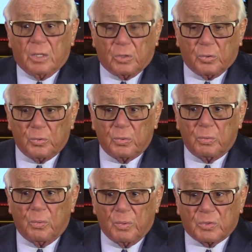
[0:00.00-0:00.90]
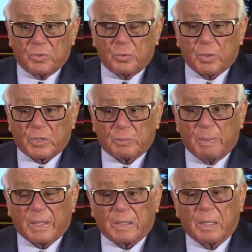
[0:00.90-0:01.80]
do what you
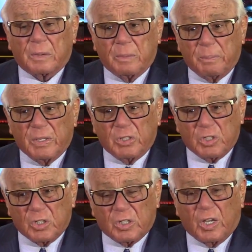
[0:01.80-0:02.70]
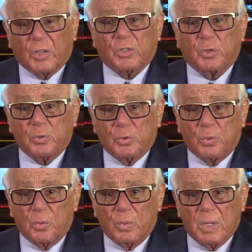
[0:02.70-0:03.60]
expect to be done to
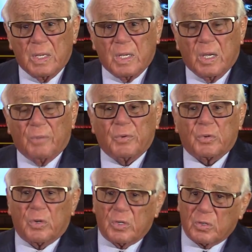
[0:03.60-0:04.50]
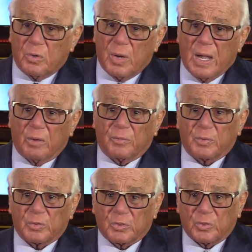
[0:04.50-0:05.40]
you. If you're going to go out
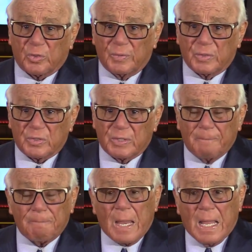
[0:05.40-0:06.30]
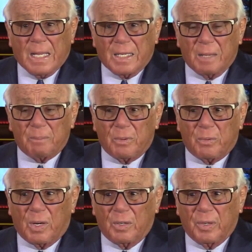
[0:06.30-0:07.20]
for service, number
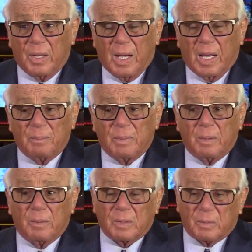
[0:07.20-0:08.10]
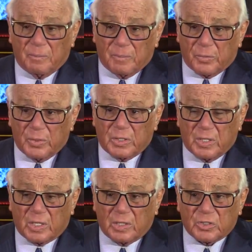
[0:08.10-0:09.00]
one, I'm a very
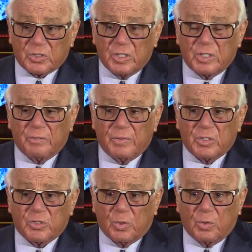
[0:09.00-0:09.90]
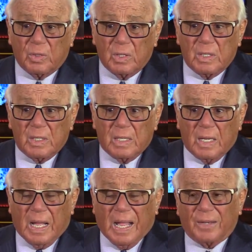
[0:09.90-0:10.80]
ticklish individual.
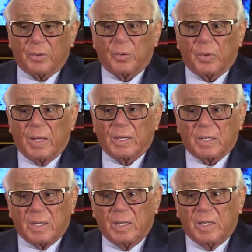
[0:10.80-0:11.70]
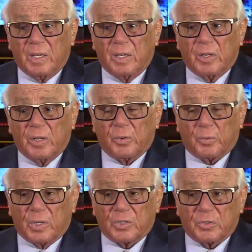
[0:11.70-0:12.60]
I don't like eating in a
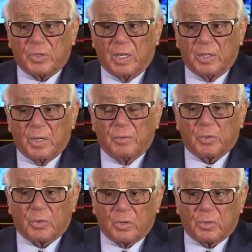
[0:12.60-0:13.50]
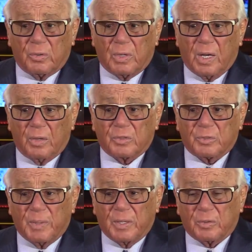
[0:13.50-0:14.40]
restaurant. If you're going to go out and
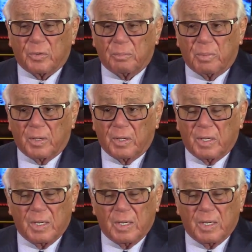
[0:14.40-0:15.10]
spend good money,